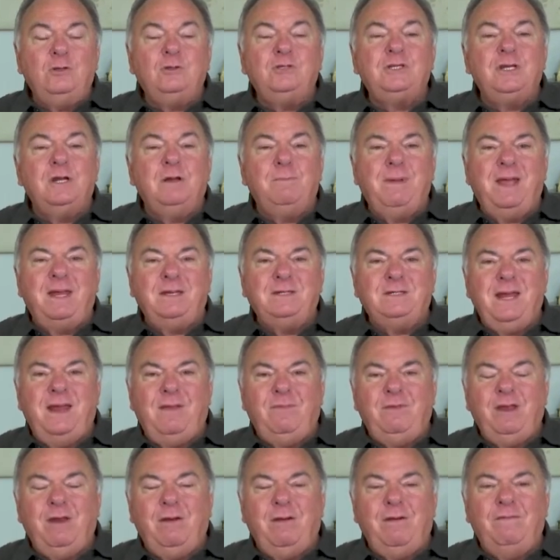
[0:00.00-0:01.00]
You still
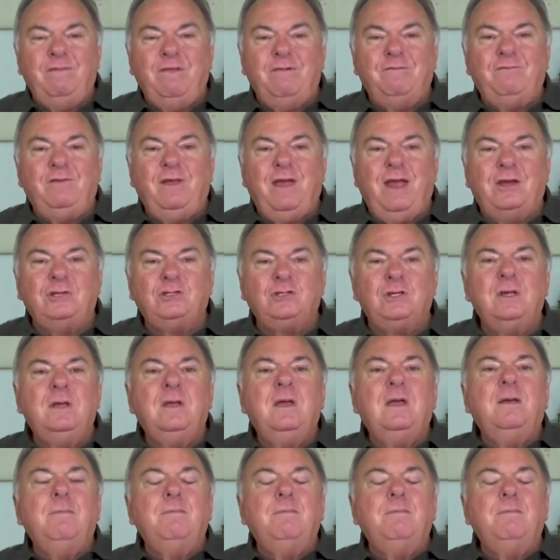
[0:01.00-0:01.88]
maintain the area of the flesh,